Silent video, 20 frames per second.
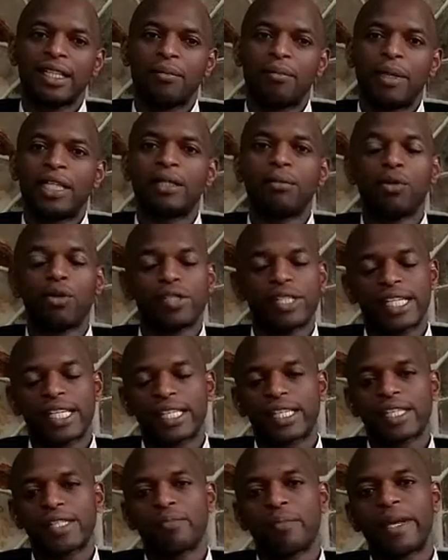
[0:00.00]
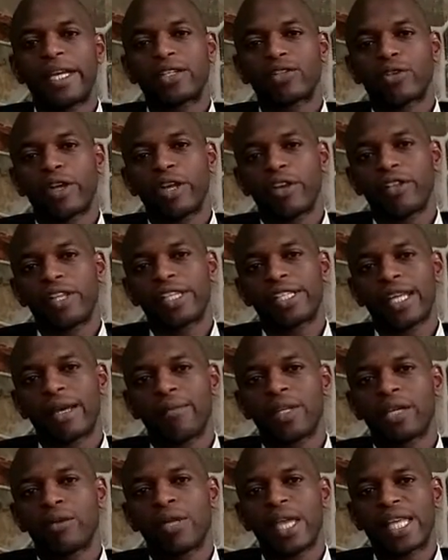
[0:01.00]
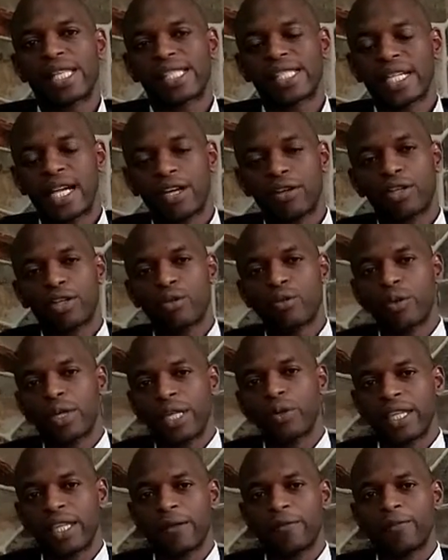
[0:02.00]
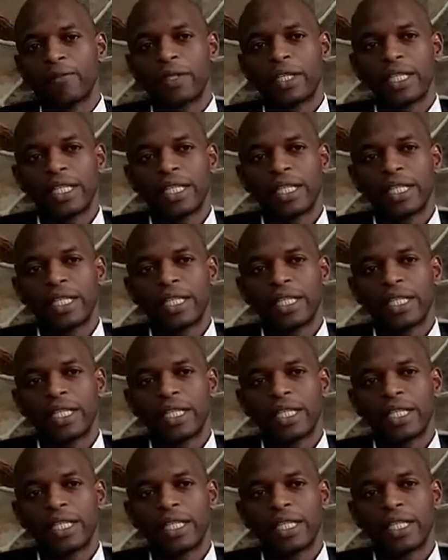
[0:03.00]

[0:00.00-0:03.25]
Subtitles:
But in most cases, mental health is something we are struggling with